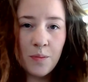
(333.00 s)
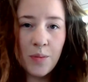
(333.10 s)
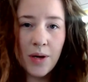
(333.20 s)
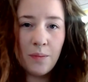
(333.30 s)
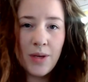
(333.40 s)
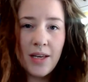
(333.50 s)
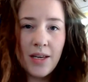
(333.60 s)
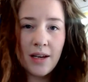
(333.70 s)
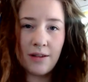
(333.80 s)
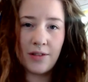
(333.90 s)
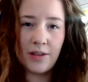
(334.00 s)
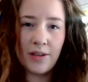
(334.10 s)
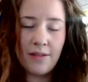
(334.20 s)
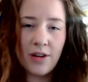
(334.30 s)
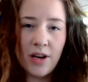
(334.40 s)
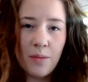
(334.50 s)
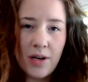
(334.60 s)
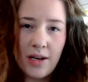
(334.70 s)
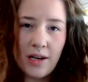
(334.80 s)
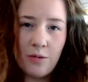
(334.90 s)
but be careful. If you're gonna put
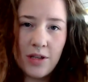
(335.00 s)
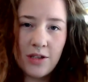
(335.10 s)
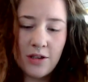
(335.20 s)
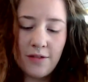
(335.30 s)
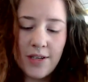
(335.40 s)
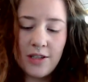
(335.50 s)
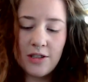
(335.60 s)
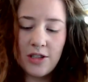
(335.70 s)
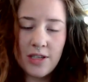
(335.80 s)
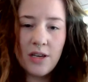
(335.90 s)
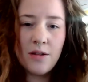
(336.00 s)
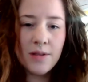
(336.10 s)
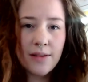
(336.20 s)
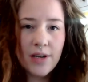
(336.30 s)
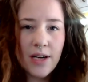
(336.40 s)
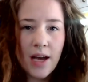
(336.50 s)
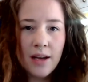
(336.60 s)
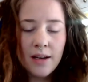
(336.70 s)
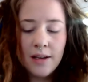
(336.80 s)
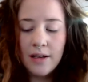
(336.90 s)
it on a wood surface just to use every
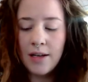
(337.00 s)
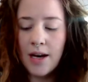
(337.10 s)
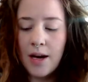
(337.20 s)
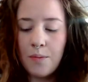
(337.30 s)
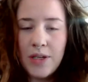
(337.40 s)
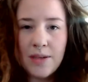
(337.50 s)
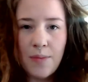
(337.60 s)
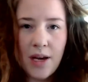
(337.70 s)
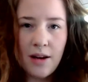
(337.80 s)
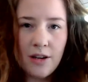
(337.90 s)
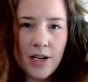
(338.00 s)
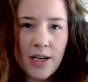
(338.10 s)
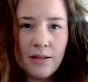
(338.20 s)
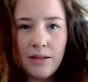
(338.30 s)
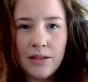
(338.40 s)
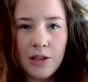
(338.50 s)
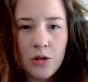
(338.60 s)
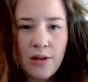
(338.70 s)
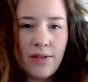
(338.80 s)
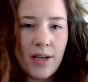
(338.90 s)
day, put something under it, a little
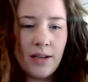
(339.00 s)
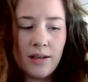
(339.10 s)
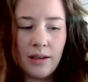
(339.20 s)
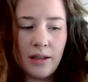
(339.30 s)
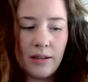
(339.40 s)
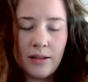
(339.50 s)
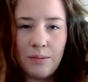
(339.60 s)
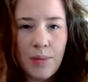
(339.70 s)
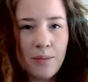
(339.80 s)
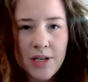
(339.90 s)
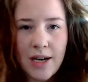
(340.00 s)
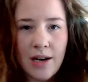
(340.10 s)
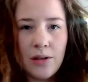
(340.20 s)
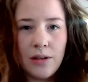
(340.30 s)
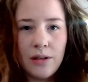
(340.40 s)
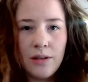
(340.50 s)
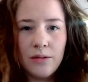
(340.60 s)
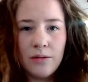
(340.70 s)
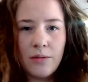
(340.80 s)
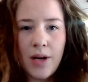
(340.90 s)
trivet, a little paper towel,
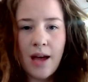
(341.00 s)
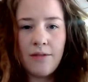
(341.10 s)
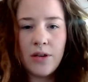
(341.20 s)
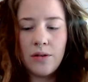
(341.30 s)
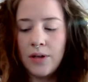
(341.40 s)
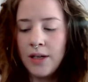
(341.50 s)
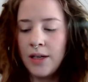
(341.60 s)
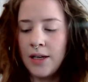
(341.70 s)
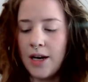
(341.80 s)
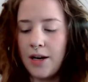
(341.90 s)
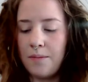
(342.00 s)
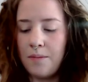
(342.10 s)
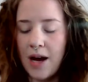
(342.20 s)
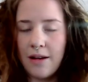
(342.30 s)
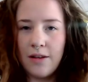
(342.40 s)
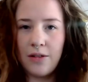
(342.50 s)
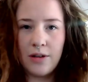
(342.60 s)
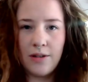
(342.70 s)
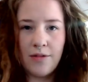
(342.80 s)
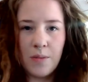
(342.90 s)
what have you. I
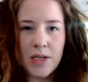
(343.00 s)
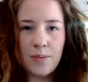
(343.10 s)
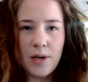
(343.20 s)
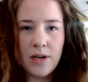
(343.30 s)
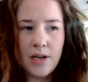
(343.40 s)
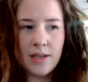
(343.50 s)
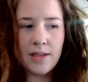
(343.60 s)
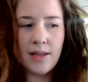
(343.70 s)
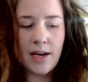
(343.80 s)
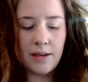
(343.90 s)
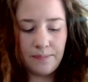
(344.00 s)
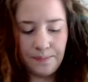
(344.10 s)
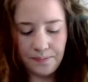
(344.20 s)
learned from experience that